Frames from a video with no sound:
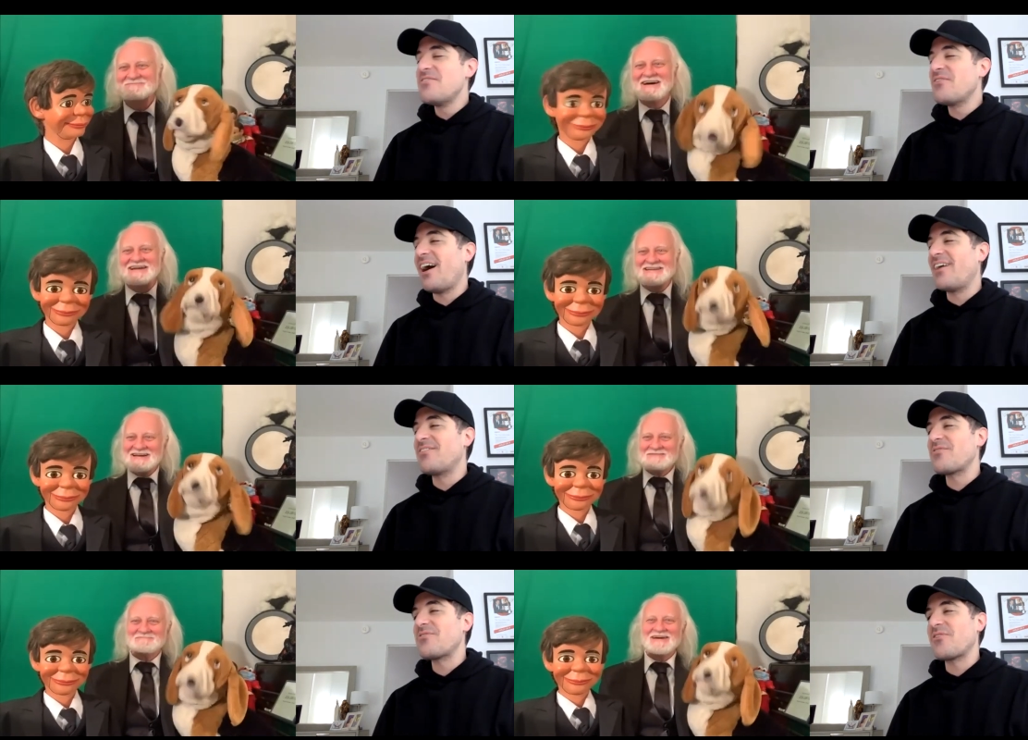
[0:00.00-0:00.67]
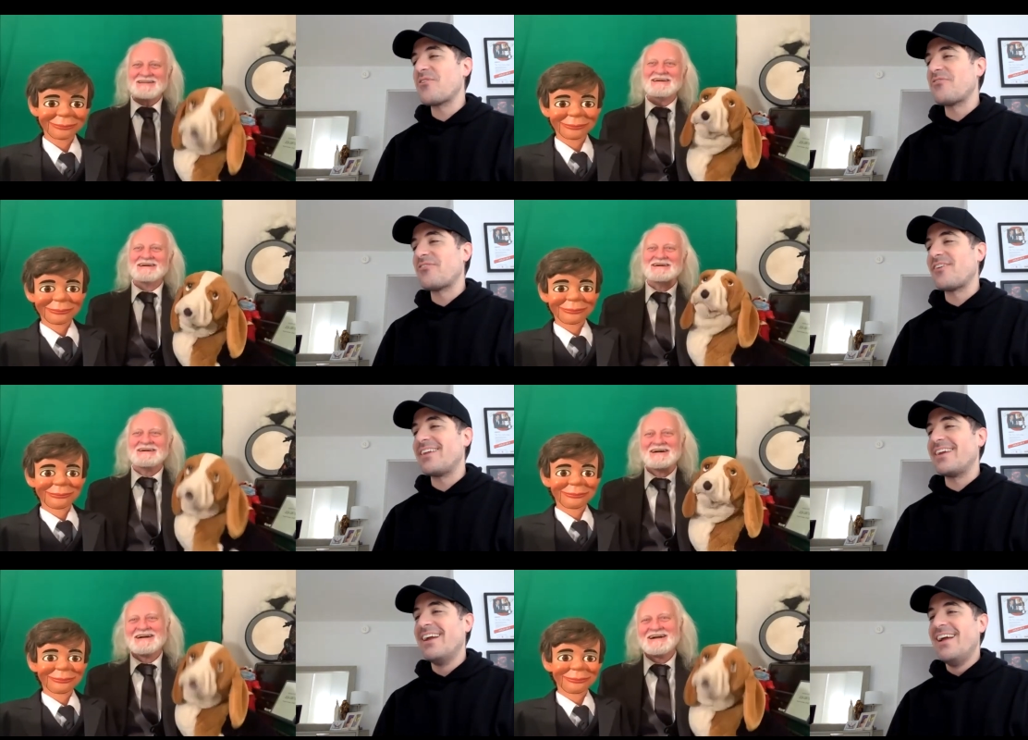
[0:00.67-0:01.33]
Speaker 1: you guys are so
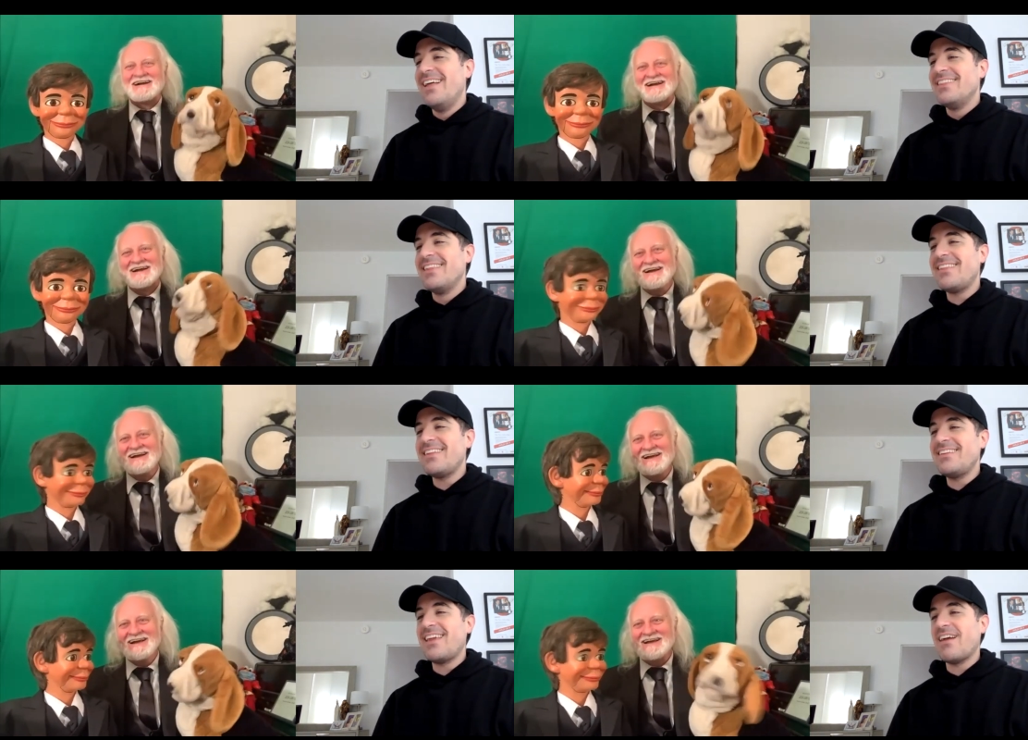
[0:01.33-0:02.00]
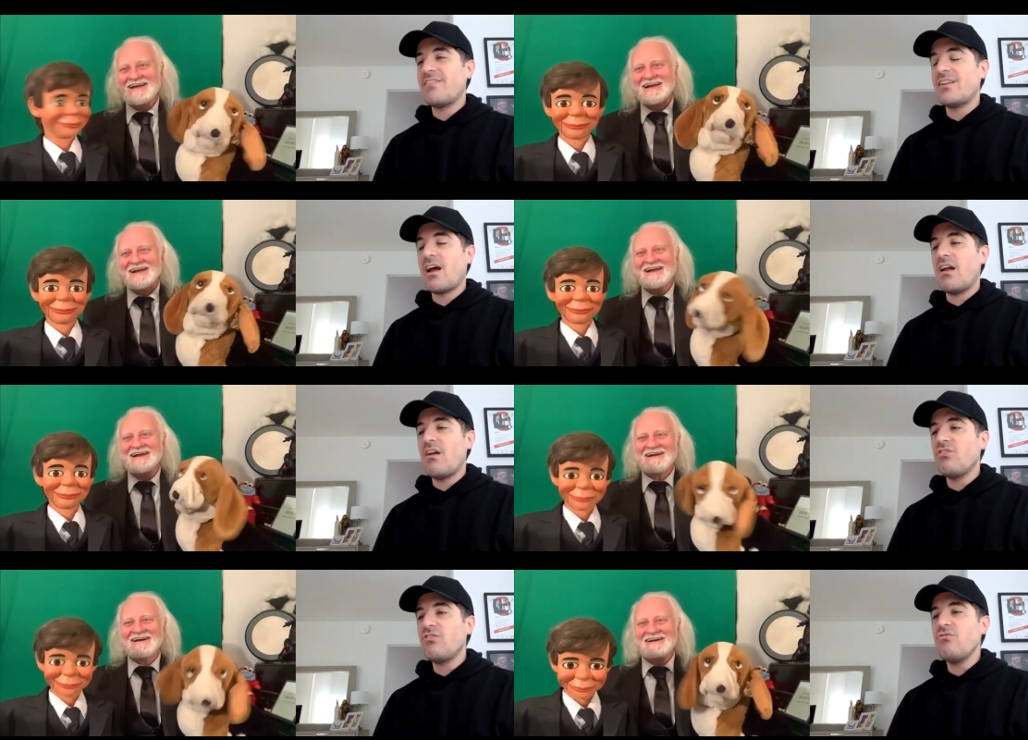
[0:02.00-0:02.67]
funny. Listen, Kevin,
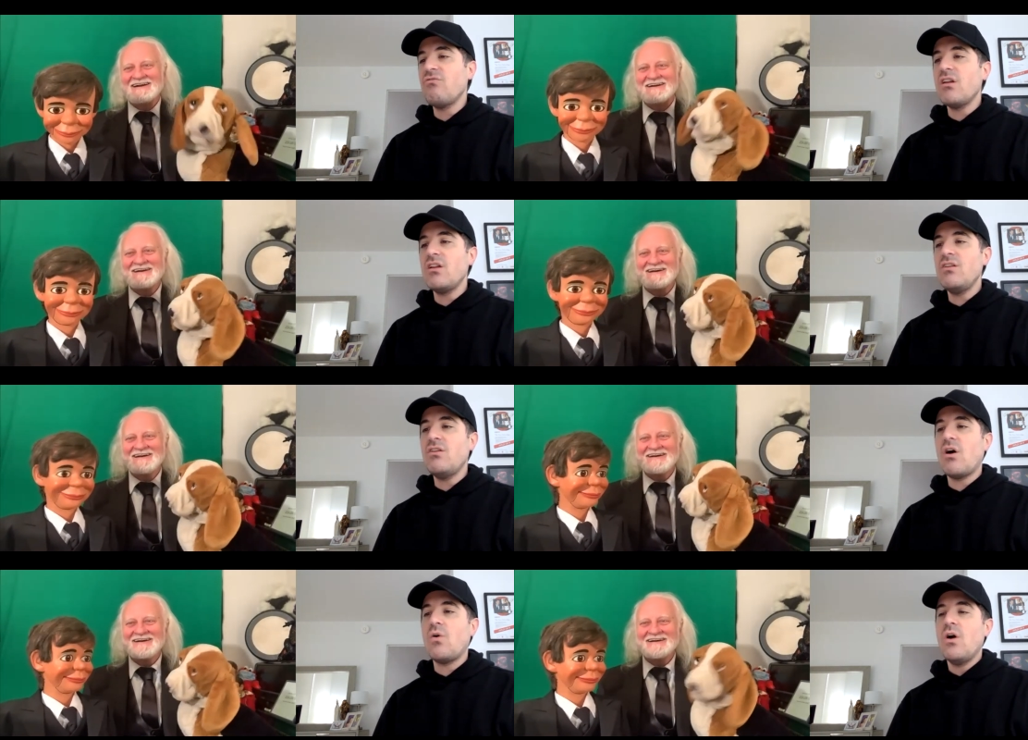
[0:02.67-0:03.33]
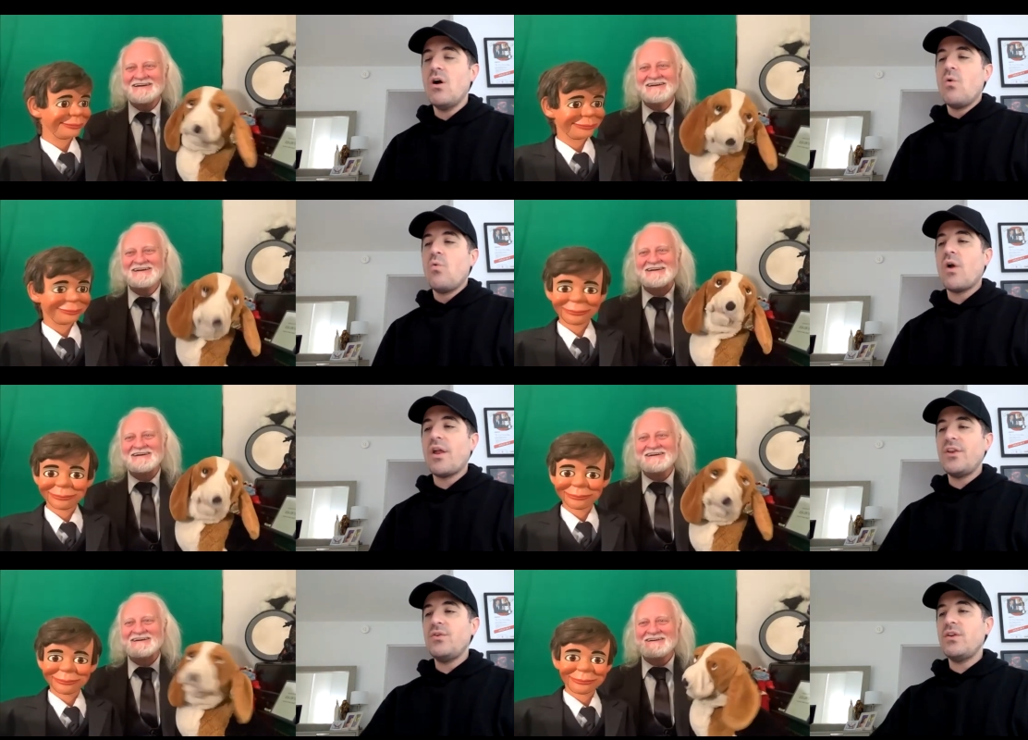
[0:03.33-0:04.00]
I also want to know
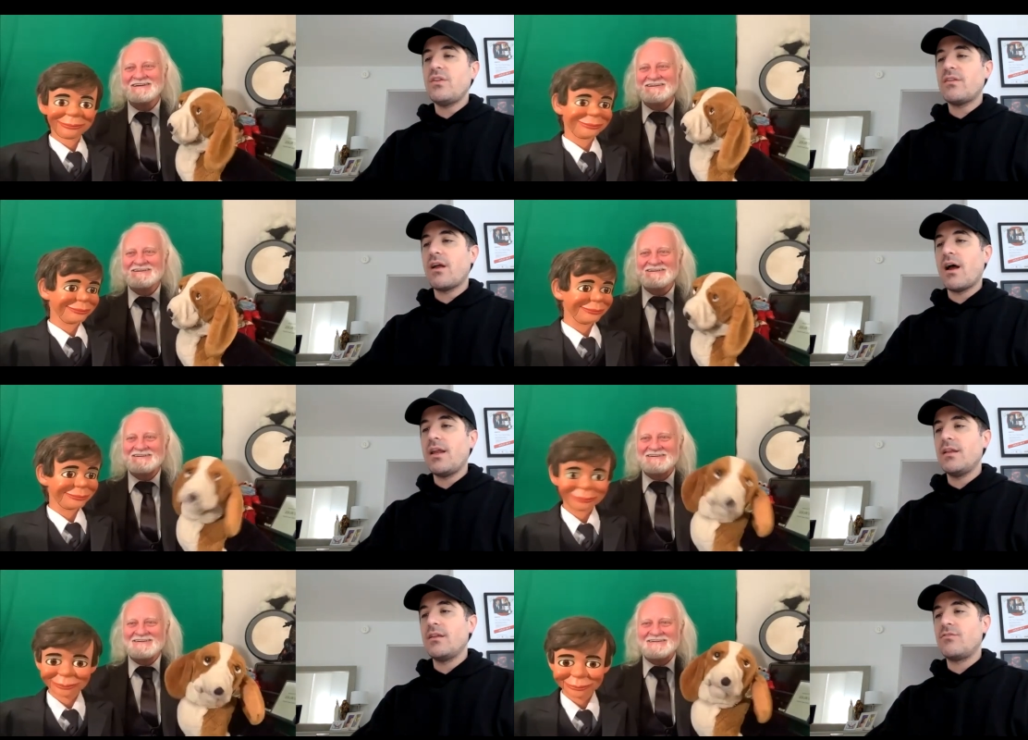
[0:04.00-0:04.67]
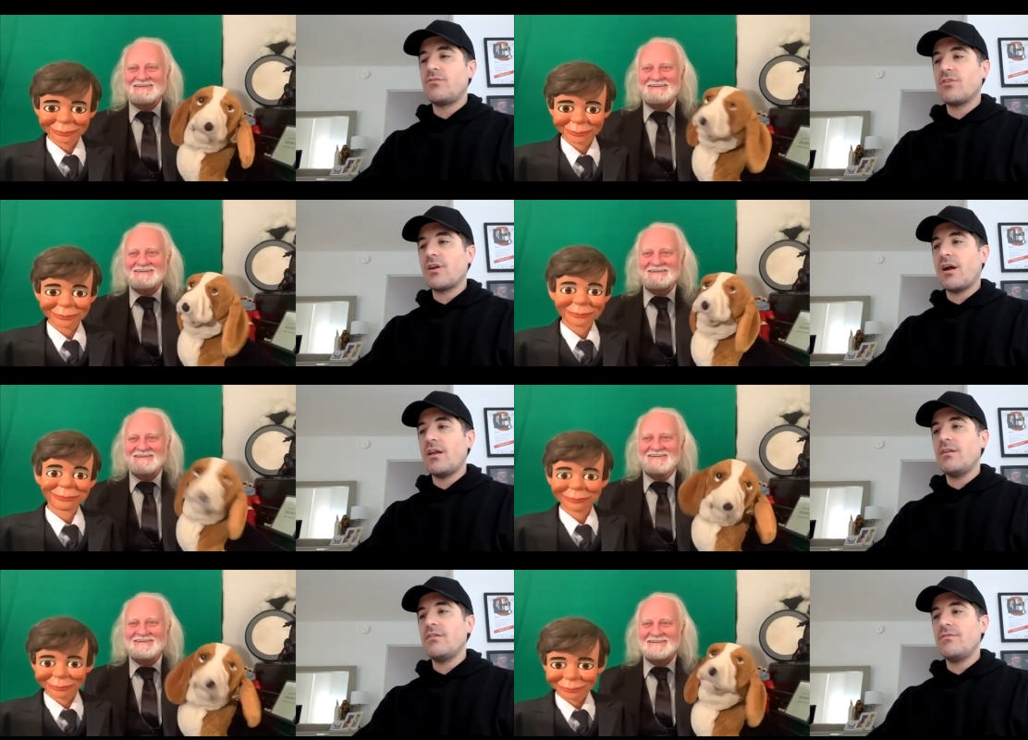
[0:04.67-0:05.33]
when you decided to
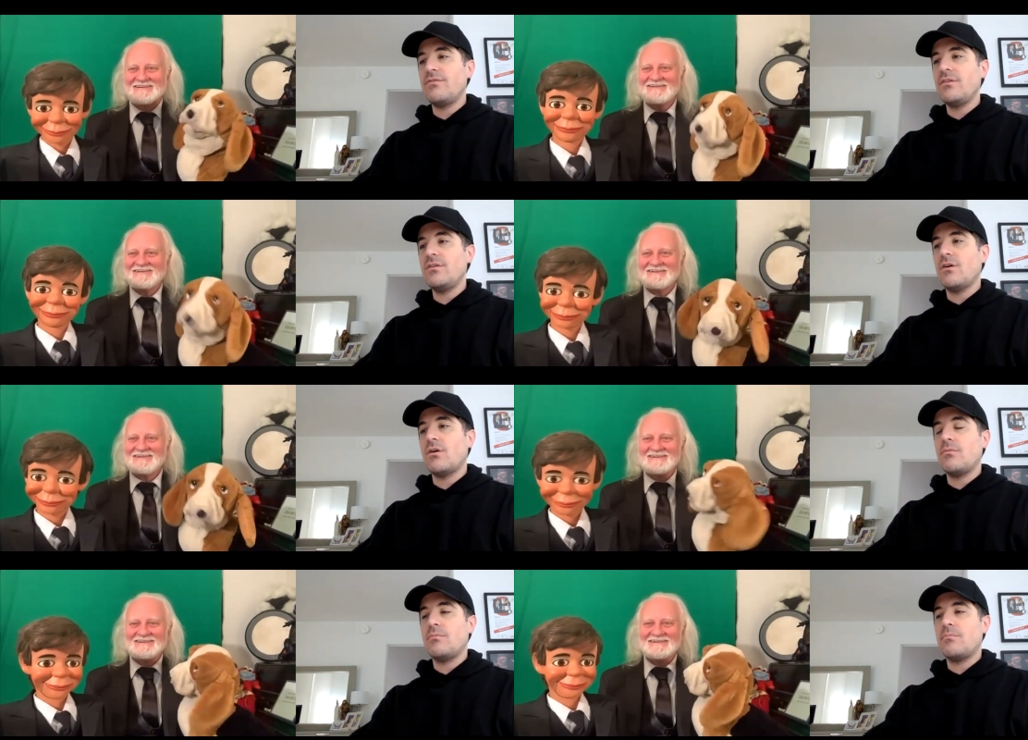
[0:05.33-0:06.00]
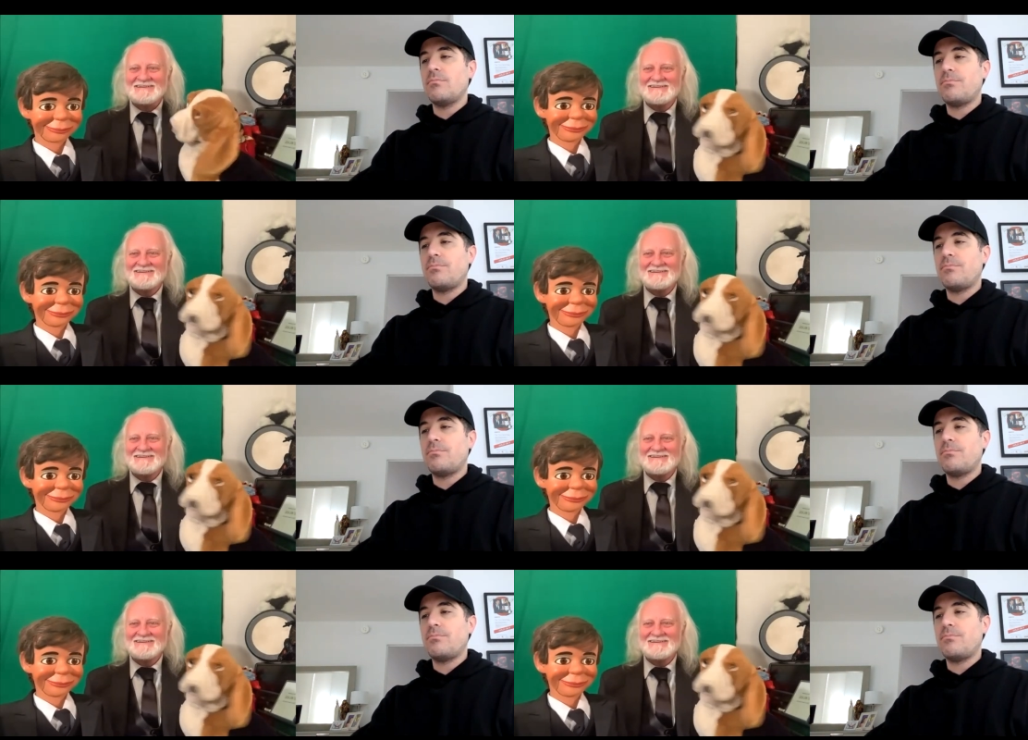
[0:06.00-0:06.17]
kind of, you know,